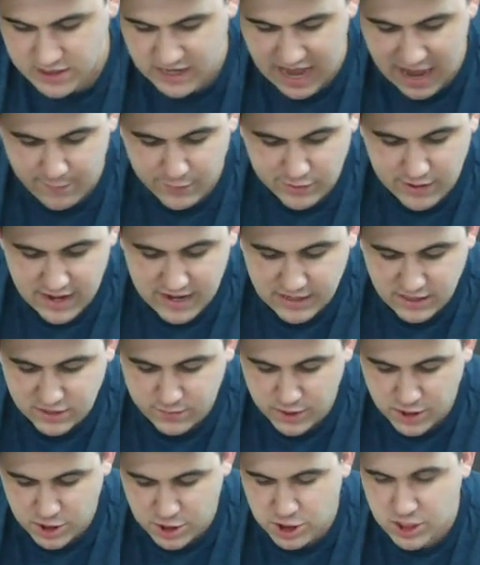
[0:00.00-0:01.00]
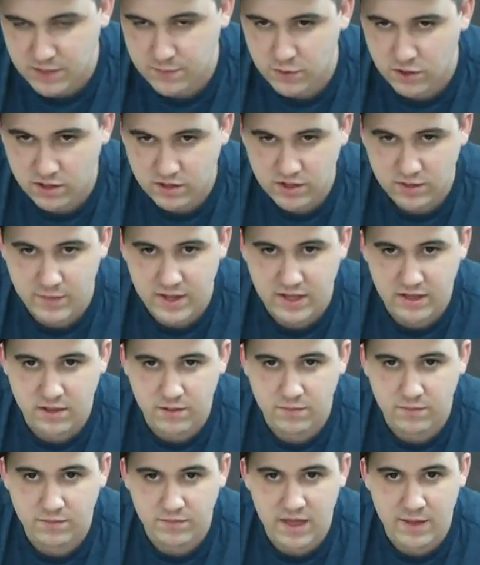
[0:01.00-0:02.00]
Camo netting's much cheaper to make them